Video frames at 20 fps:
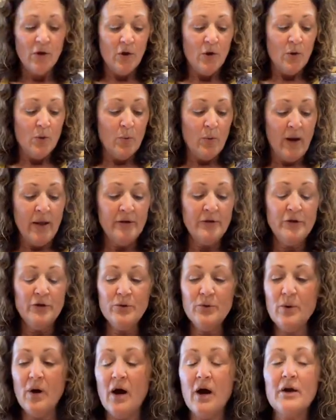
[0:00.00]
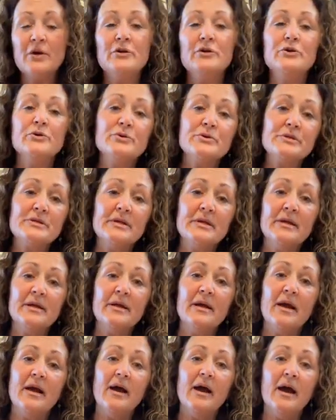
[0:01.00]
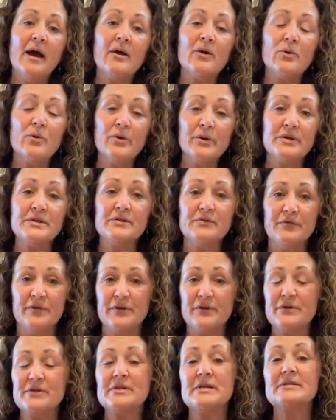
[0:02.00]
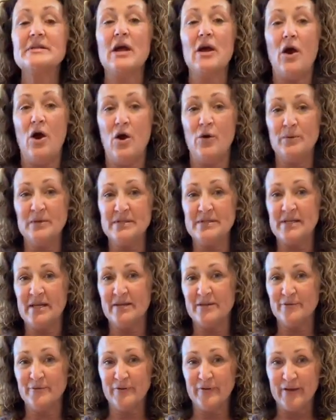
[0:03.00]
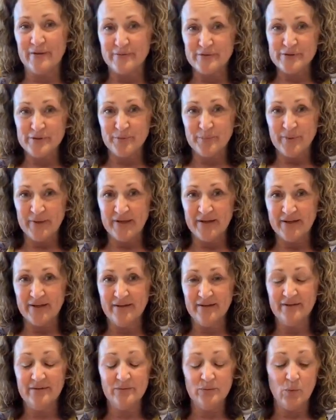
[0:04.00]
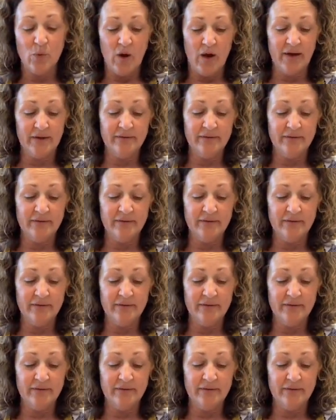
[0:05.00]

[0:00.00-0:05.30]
When you are using our oils and vinegars, as I always say, the flavors are big, one,